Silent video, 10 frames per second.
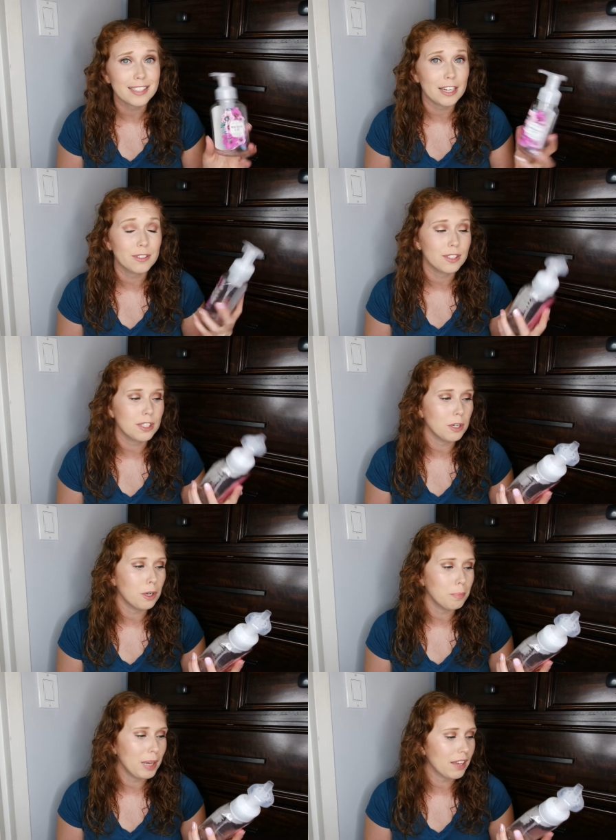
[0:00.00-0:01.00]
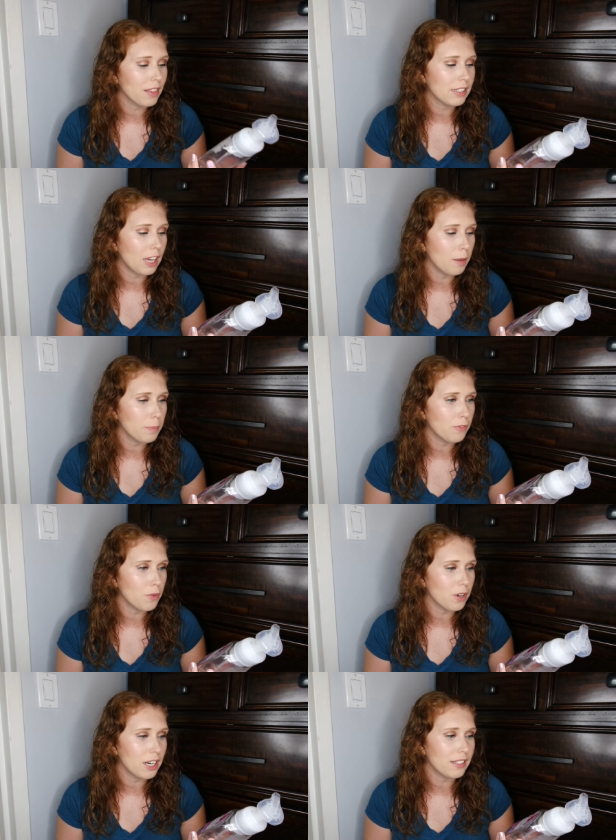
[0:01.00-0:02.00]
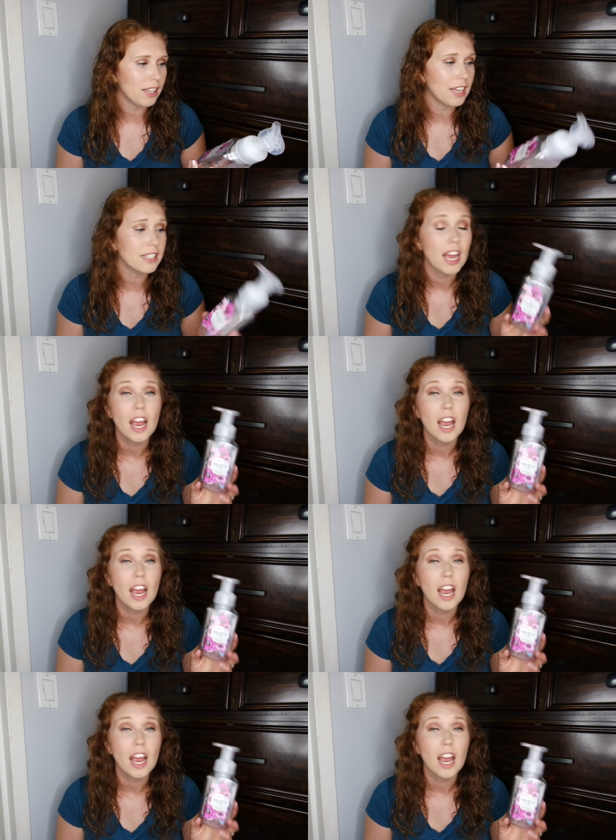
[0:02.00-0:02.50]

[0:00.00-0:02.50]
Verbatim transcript: I could still pick this up for a scent.